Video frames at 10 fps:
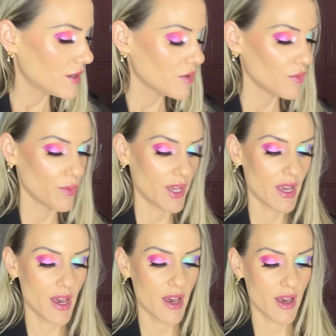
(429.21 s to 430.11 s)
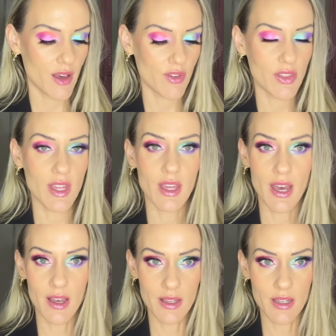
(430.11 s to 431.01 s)
we have the
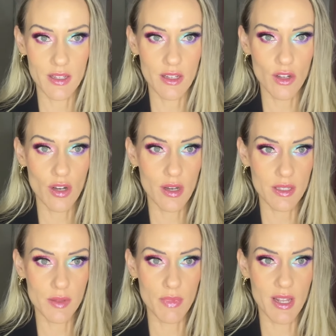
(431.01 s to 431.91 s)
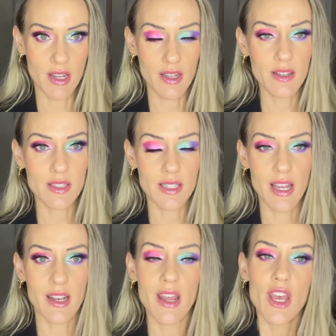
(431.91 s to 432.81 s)
Catkin Cosmetics,
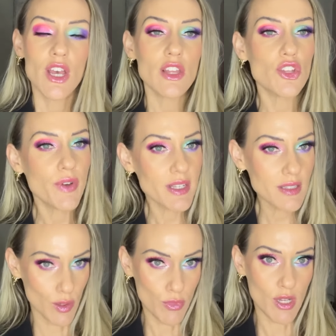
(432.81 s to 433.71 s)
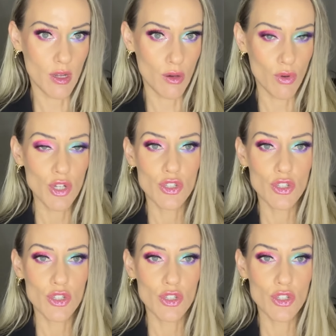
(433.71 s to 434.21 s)
and you guys let me know.